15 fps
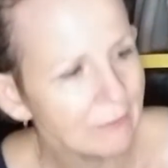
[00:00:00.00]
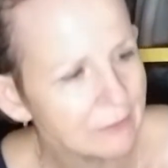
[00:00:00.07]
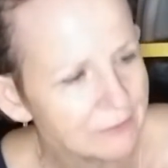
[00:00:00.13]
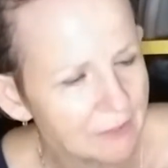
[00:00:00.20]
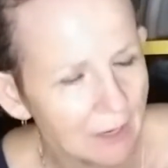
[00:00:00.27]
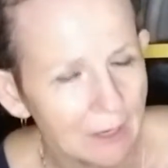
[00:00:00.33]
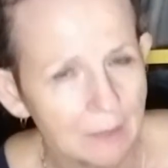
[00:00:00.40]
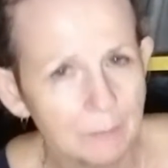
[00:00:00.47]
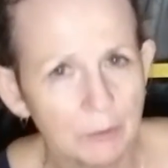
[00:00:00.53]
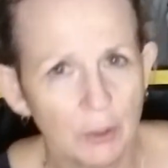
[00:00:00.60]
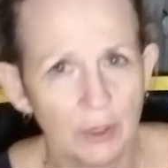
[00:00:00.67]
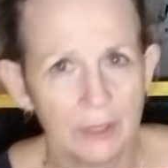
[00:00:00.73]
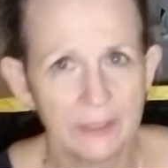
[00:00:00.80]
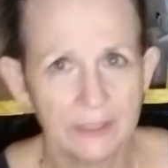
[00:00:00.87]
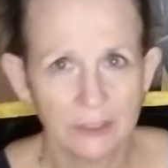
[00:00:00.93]
is I'm
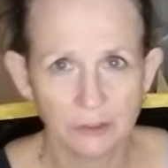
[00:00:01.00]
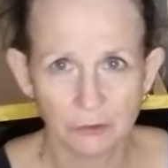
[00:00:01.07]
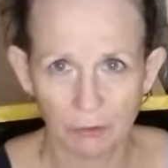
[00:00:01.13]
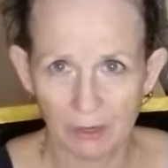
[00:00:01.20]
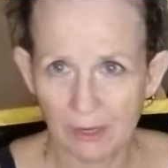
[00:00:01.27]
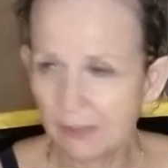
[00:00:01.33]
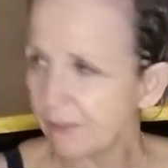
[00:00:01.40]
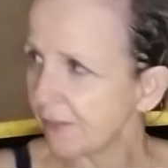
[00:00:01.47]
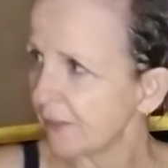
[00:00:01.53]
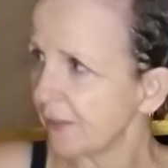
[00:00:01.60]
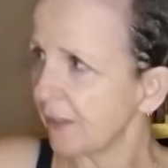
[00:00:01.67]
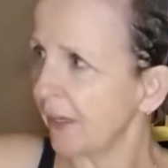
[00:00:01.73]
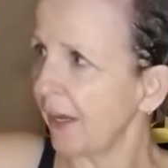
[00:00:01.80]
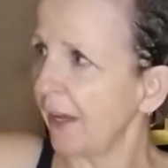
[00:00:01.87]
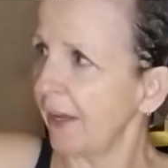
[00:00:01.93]
gonna get dressed
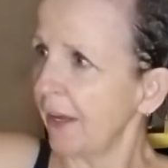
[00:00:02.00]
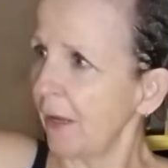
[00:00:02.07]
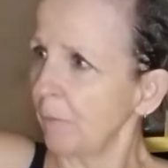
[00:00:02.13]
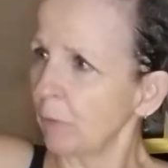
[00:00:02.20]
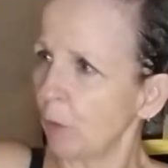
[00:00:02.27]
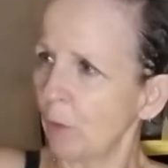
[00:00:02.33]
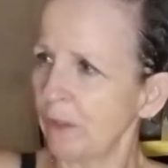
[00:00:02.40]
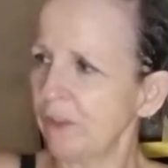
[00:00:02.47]
and I'm going